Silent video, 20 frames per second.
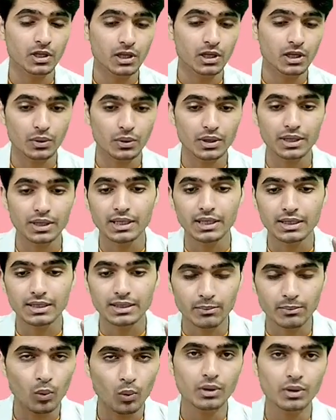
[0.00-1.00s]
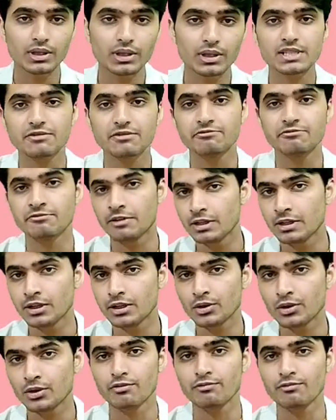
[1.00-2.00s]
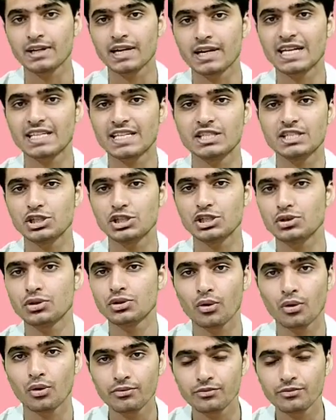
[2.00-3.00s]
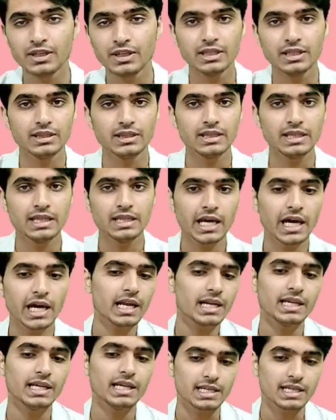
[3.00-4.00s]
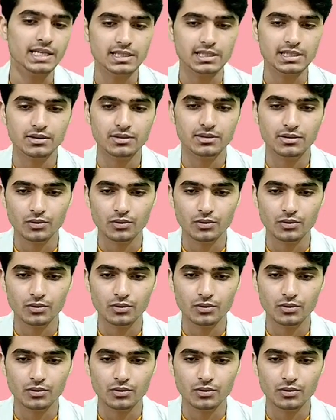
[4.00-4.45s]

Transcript: Okay, number one is the failure of relaxation of the LES,